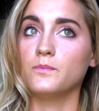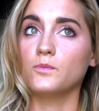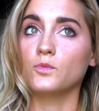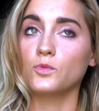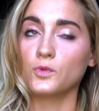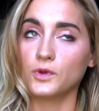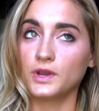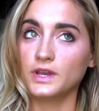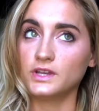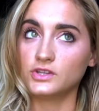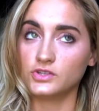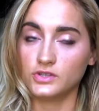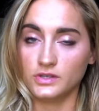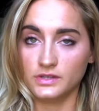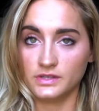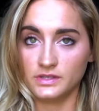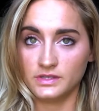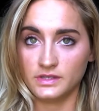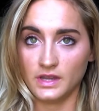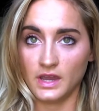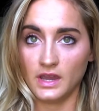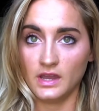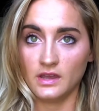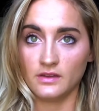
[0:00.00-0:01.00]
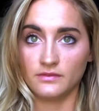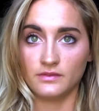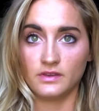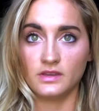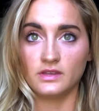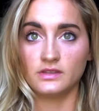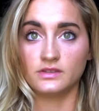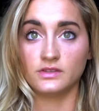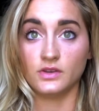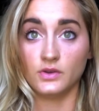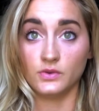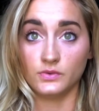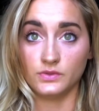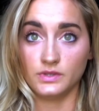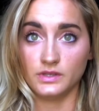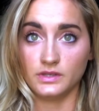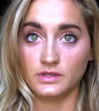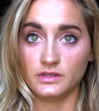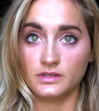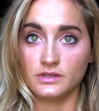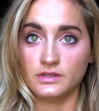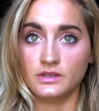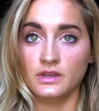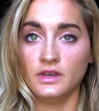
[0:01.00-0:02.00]
reach a state of
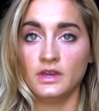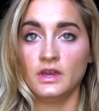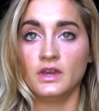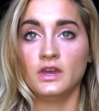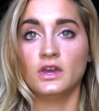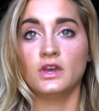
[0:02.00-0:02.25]
ketosis.